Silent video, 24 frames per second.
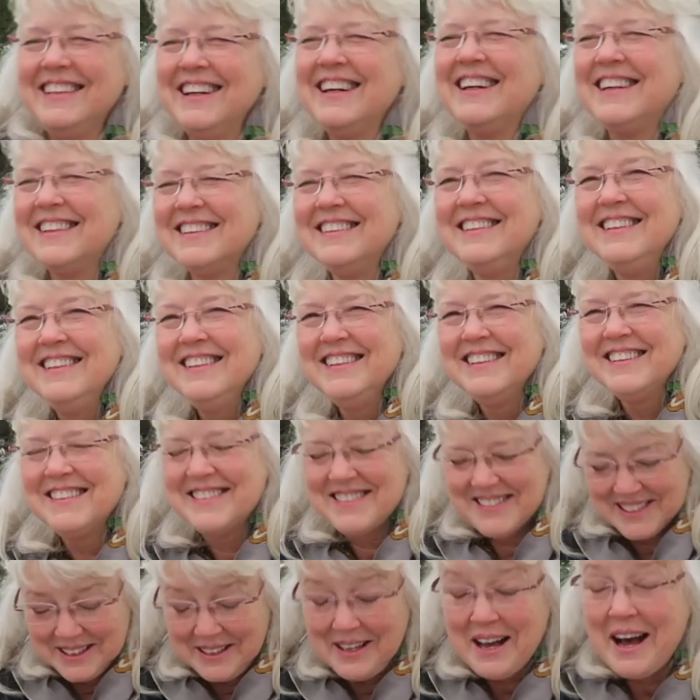yeah,
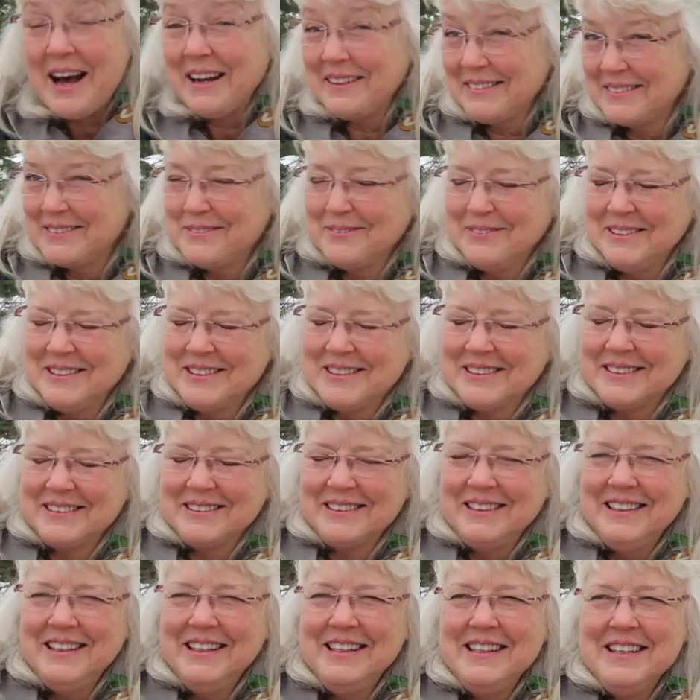there's a lot to winter.
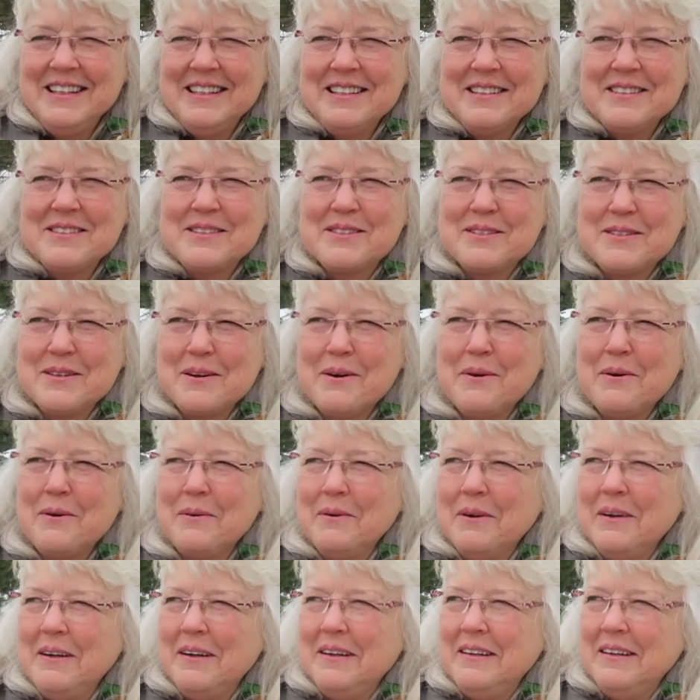
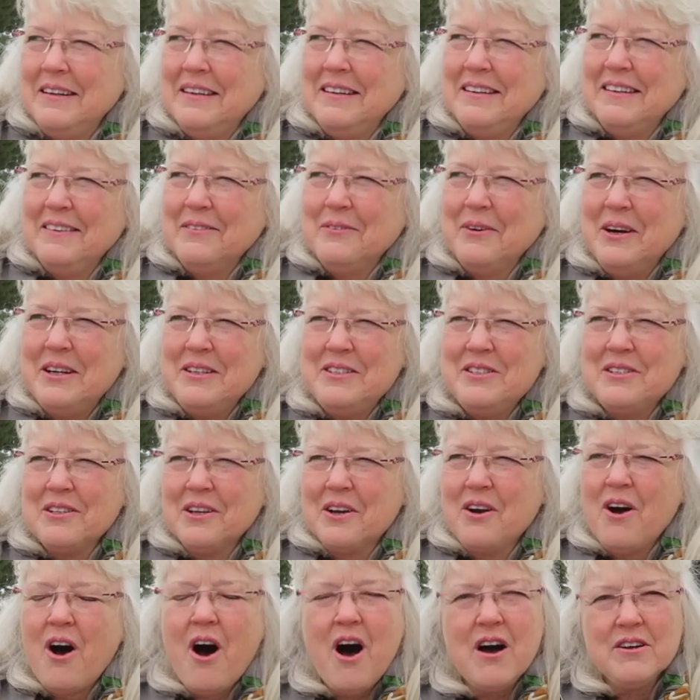So what is the
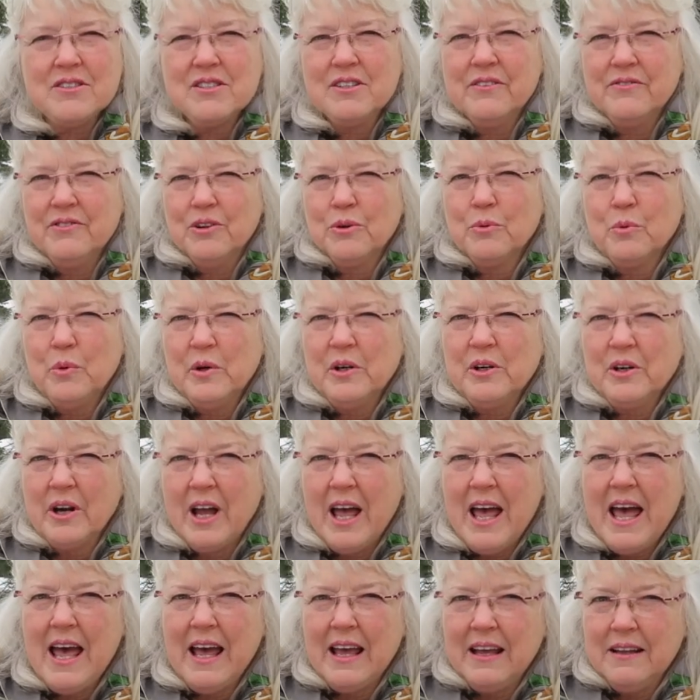cost of your winter
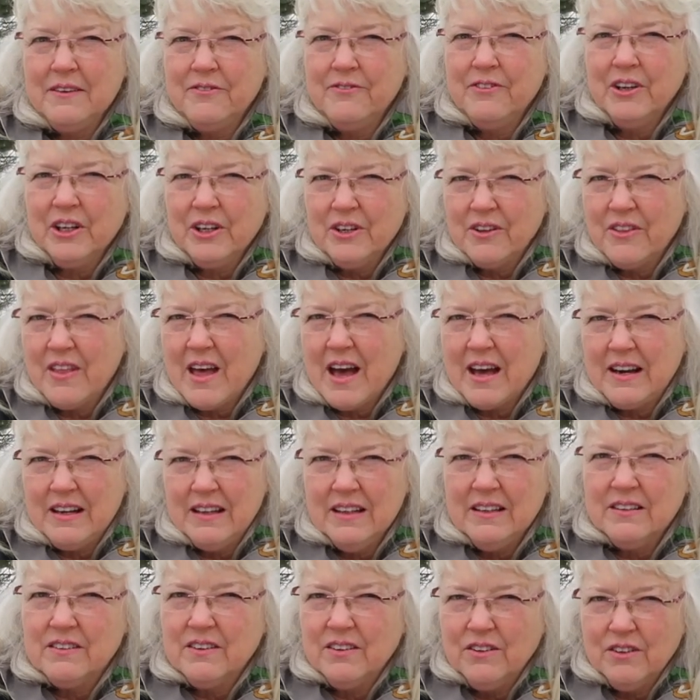hay? Figure that
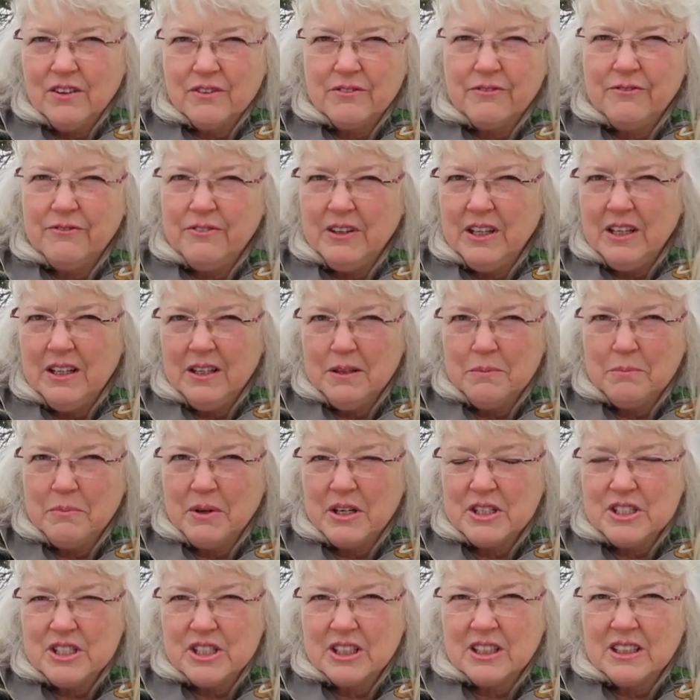into your feeding
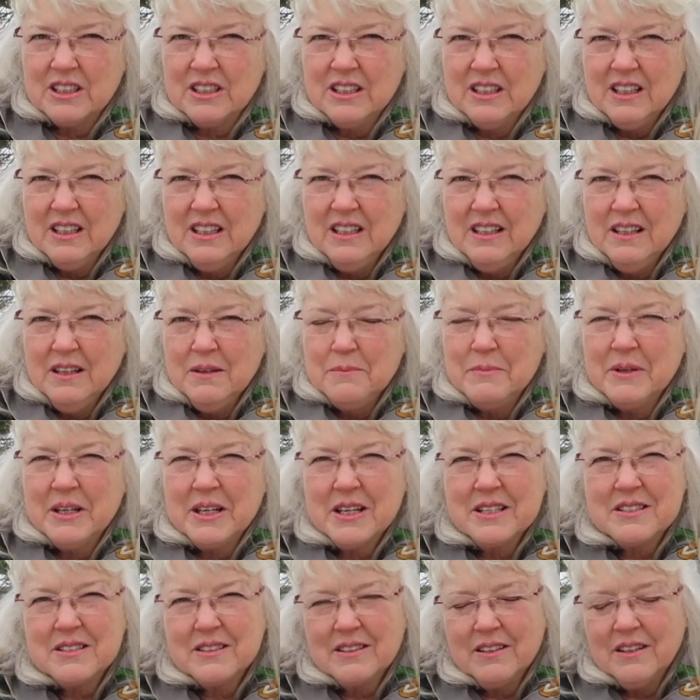budget
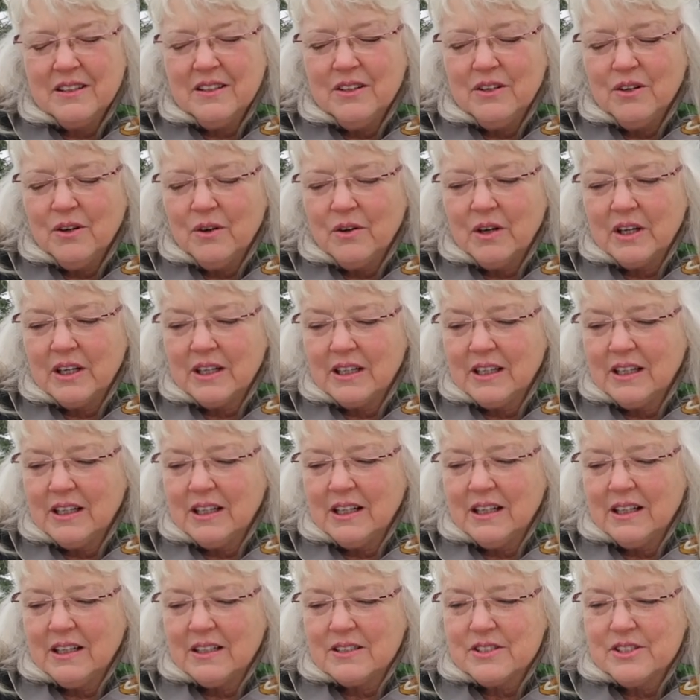because you know a,
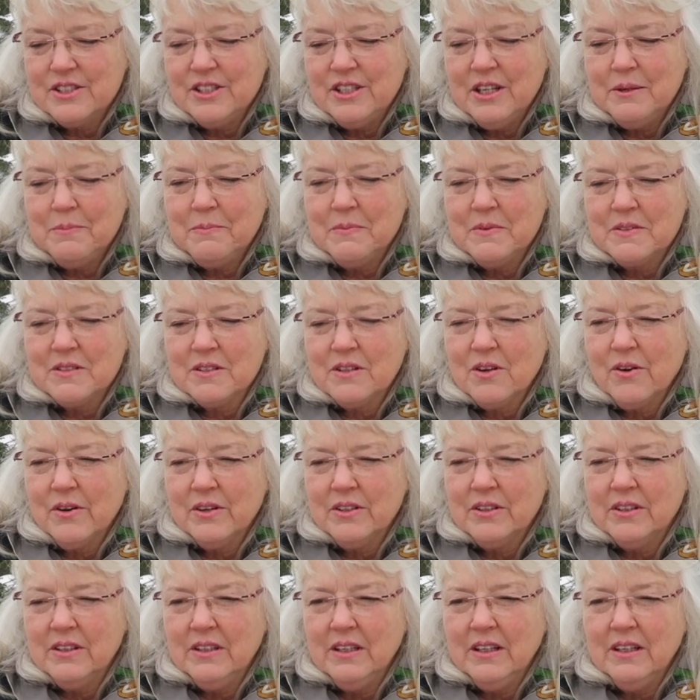a sheep is
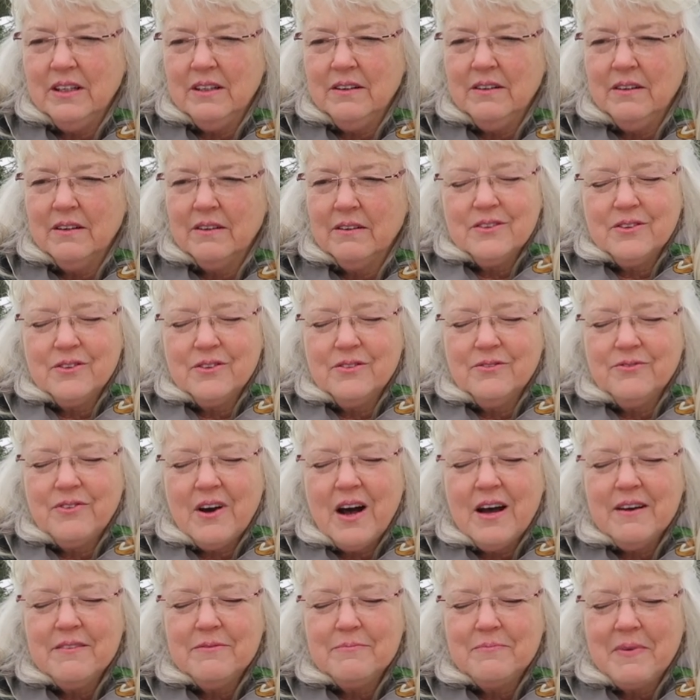going to need
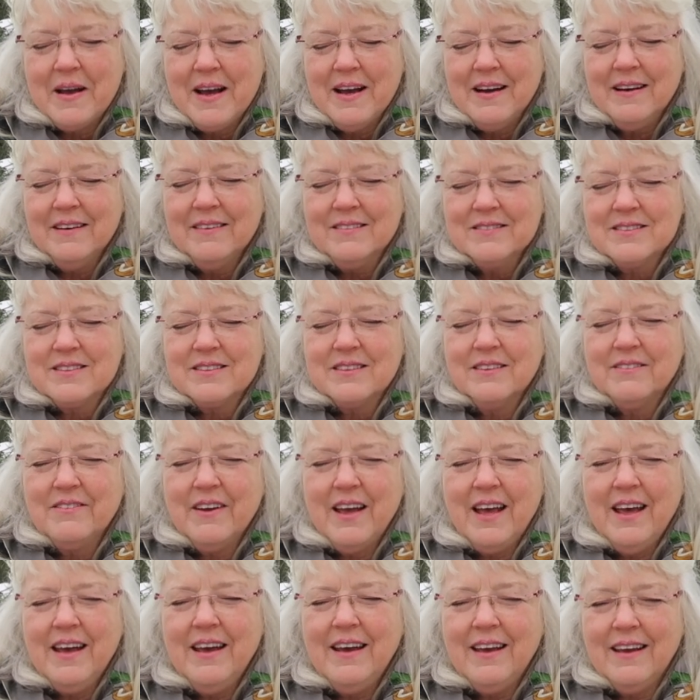five pounds of
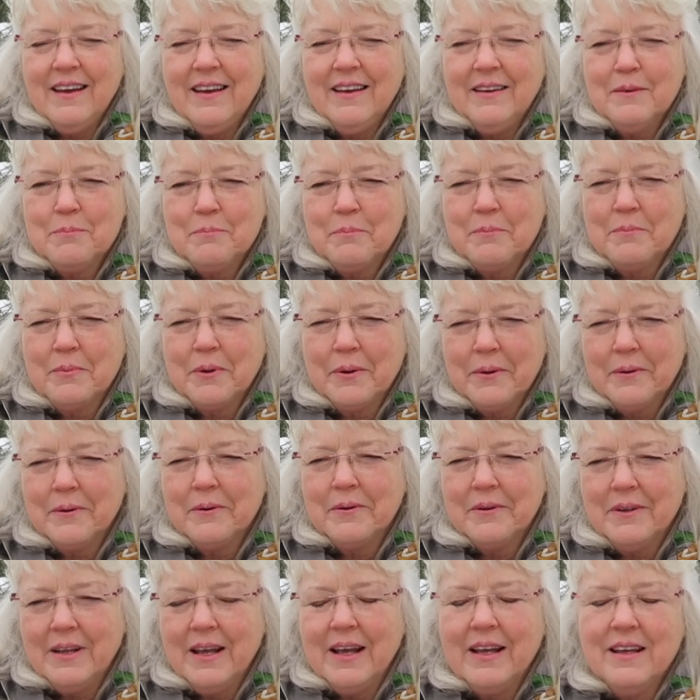hay
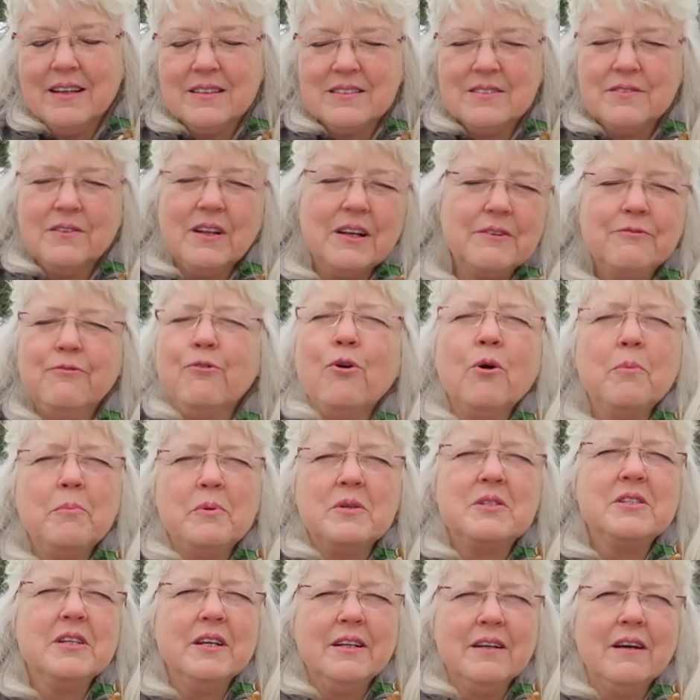per day. It's like
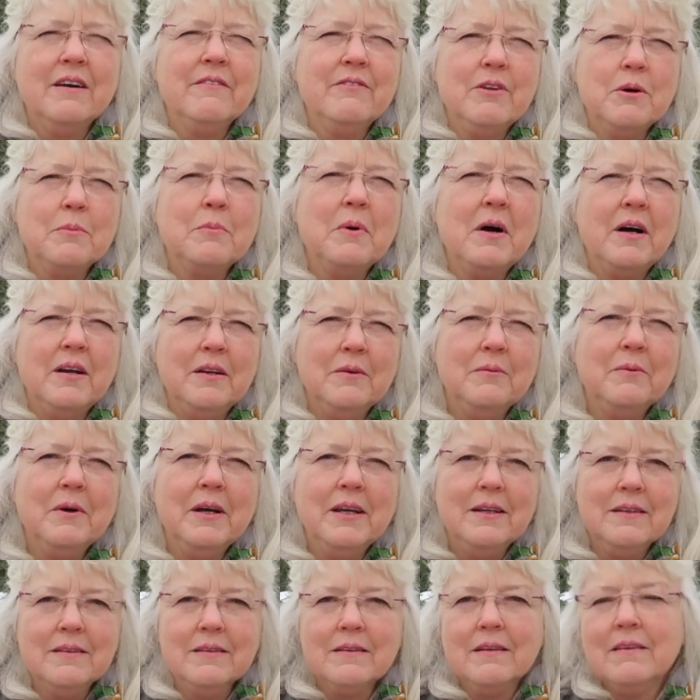4% of their body
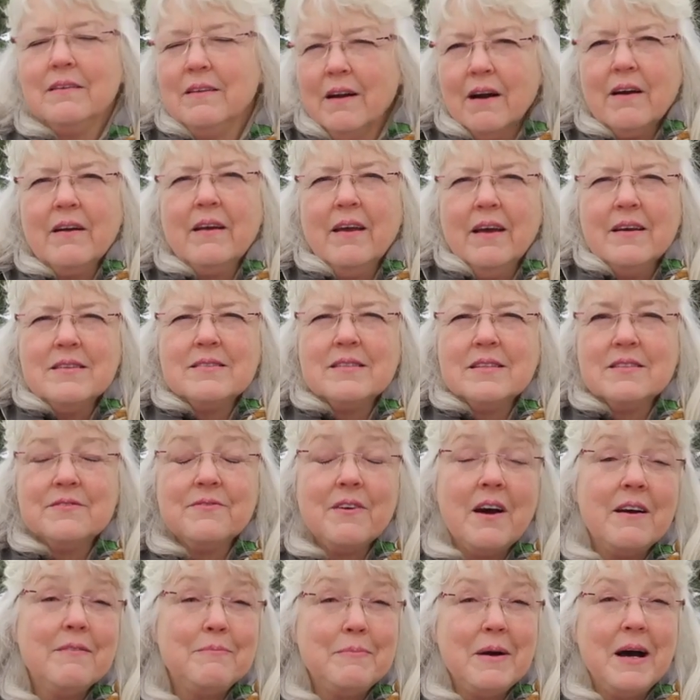weight. In our case, it's
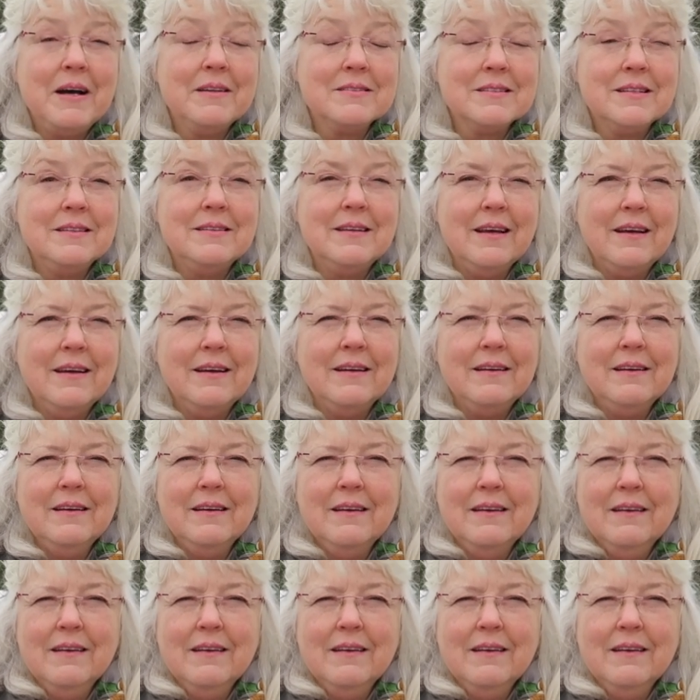five pounds a day.